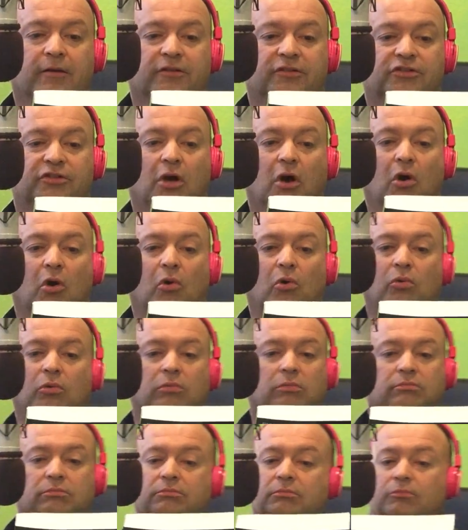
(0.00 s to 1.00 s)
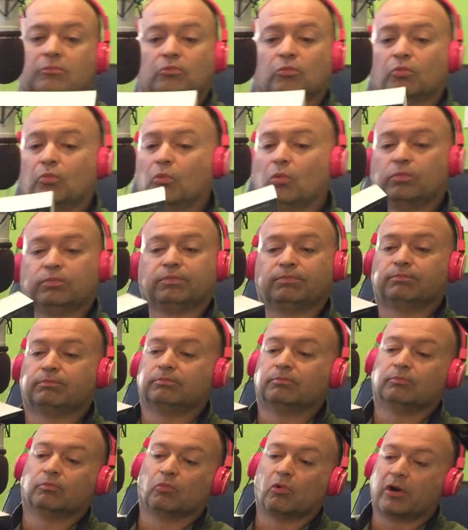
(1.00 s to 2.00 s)
So,
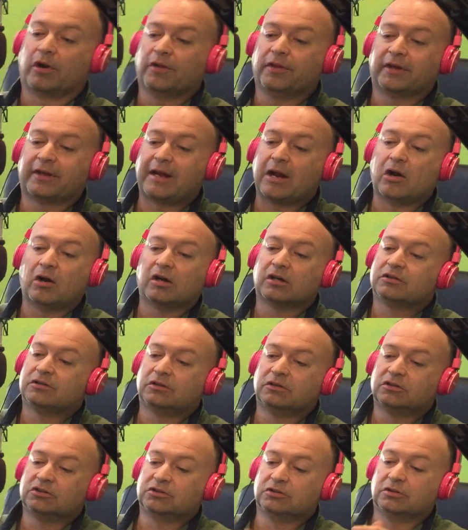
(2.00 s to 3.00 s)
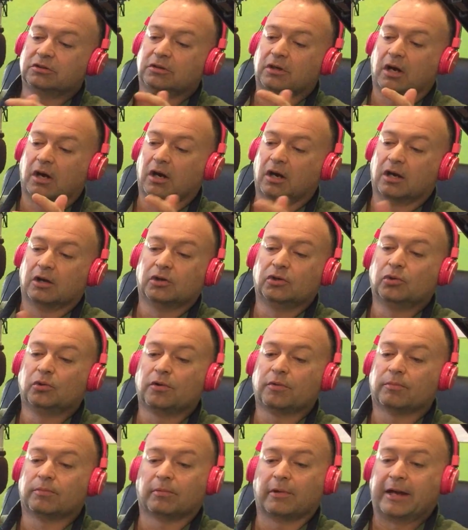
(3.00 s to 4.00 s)
what are the characters? Who
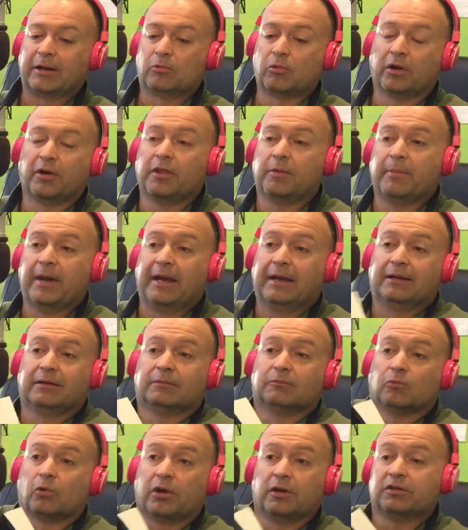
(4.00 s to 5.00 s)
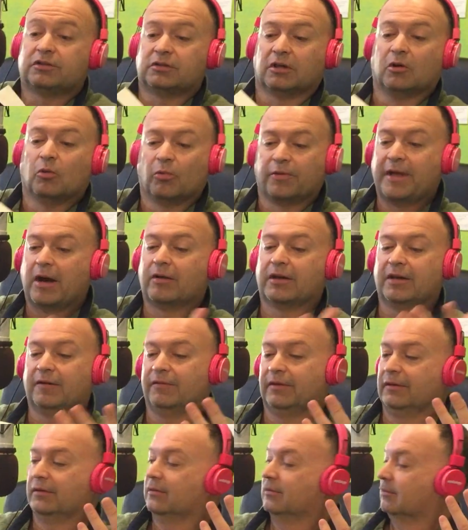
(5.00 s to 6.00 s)
are like? What are the main? Without
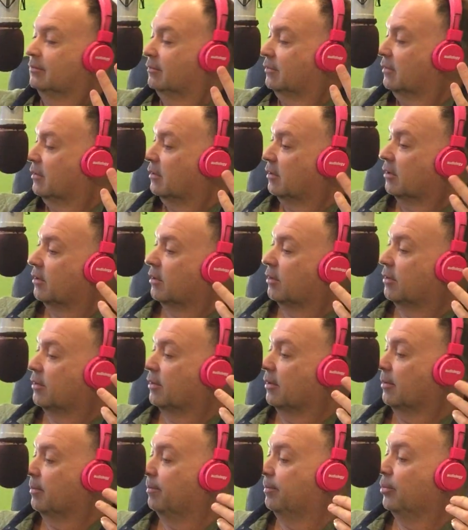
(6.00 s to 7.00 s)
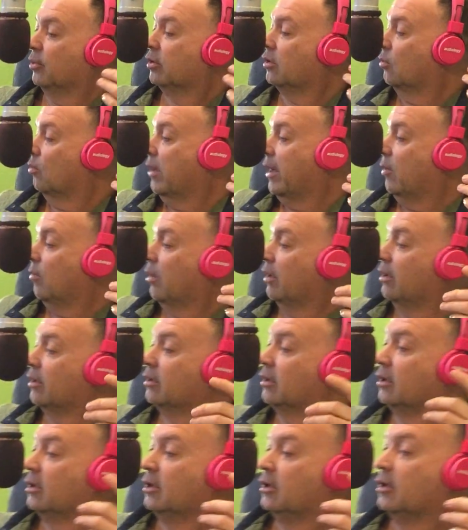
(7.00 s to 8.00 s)
giving the book away? What
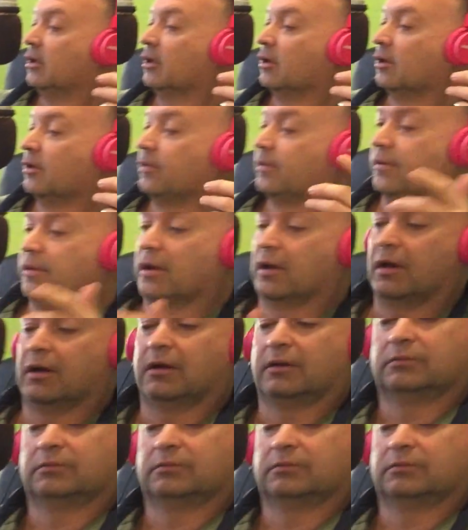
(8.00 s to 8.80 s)
are the?